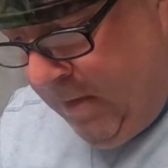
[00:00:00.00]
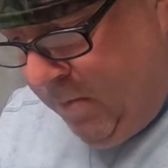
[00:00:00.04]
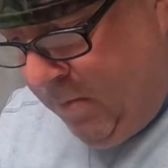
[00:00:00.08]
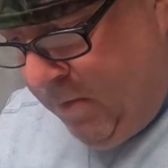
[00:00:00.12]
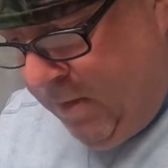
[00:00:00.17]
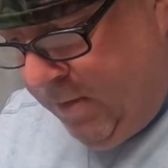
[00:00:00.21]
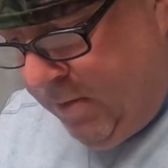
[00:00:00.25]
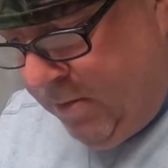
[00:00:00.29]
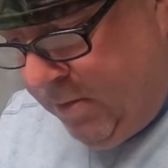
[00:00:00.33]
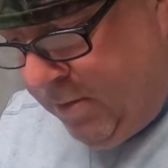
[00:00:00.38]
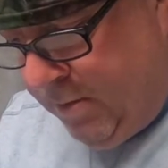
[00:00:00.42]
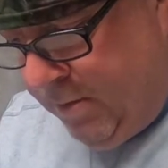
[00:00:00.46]

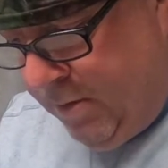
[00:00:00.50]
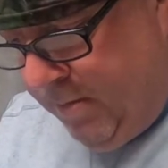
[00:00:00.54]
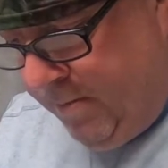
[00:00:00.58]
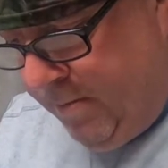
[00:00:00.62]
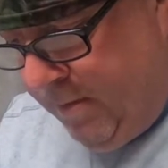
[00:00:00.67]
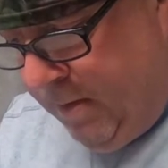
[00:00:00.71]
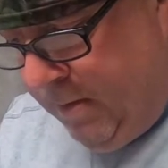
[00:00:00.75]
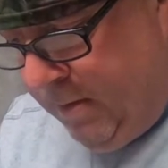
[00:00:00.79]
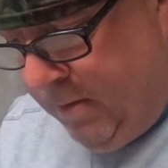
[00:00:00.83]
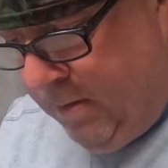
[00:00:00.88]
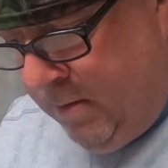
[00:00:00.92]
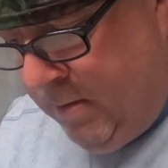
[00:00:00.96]
weather
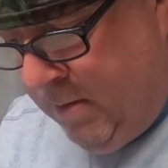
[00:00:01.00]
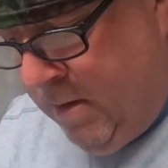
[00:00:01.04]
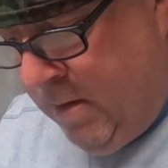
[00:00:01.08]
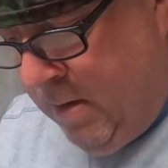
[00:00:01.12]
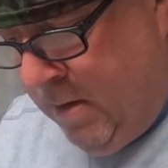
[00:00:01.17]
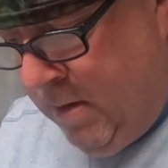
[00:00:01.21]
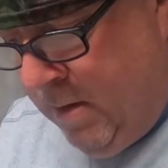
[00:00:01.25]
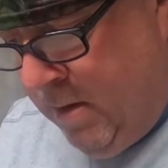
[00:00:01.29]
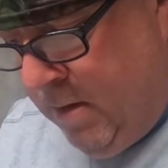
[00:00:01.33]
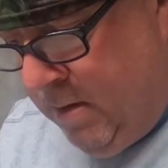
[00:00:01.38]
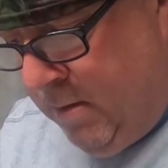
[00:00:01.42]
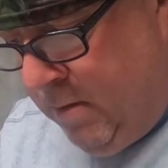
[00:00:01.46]
stripping.
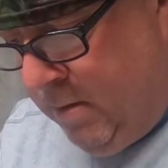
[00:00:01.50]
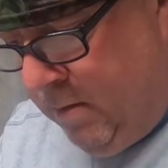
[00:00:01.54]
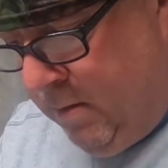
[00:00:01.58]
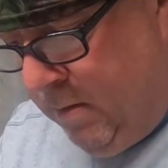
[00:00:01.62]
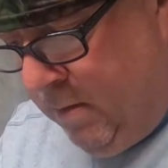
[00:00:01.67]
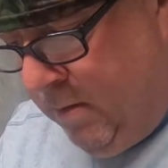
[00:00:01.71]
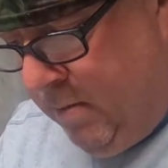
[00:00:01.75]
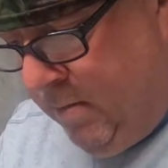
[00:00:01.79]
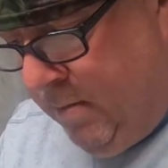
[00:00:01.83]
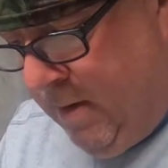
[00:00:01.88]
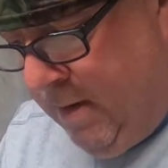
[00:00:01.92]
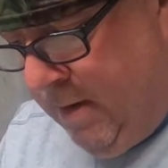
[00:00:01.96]
So
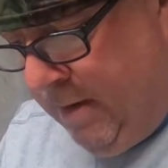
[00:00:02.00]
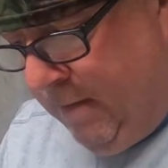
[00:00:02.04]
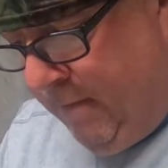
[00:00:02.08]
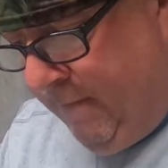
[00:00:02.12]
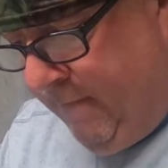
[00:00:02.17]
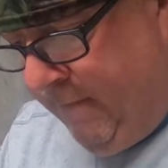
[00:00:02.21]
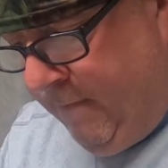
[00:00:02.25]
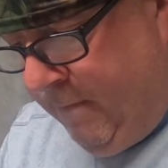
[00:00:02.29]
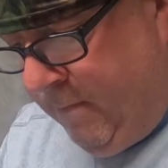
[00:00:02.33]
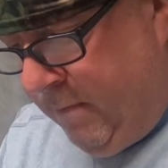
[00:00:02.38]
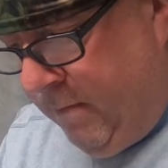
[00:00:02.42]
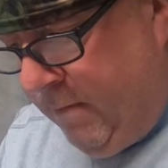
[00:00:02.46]
go back
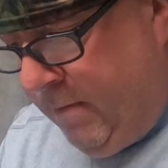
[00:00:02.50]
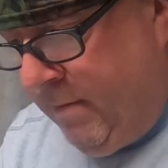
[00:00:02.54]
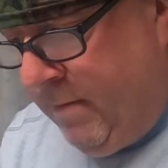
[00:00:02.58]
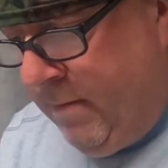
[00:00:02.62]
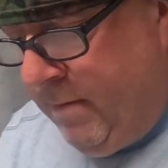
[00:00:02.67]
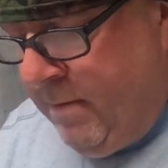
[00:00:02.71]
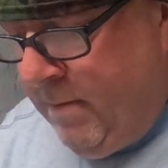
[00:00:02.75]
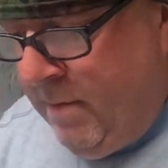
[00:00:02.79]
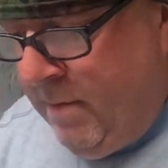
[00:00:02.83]
and forth.